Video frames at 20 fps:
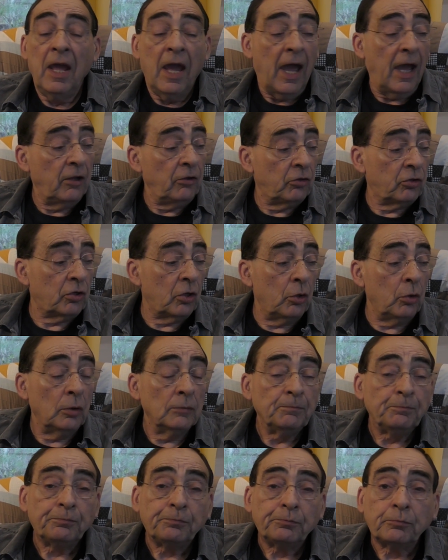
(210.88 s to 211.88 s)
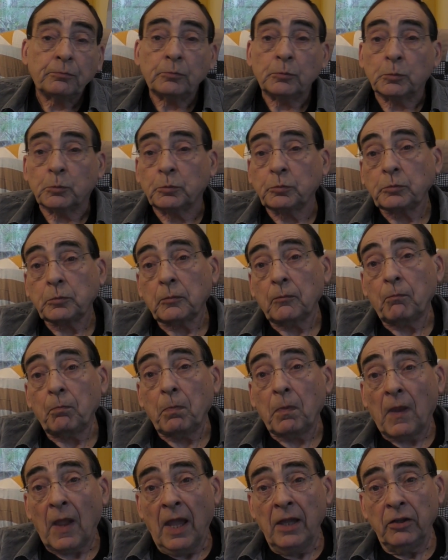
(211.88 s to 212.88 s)
And so,
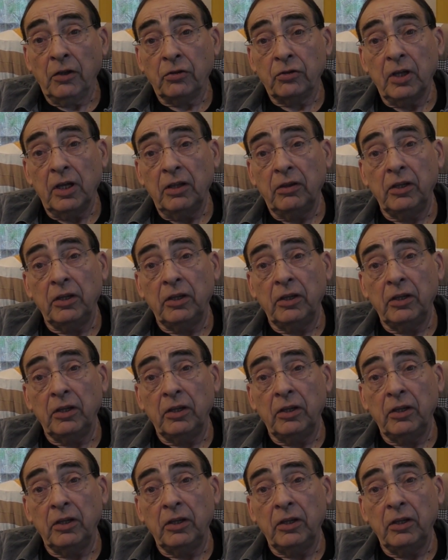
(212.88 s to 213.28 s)
as I say,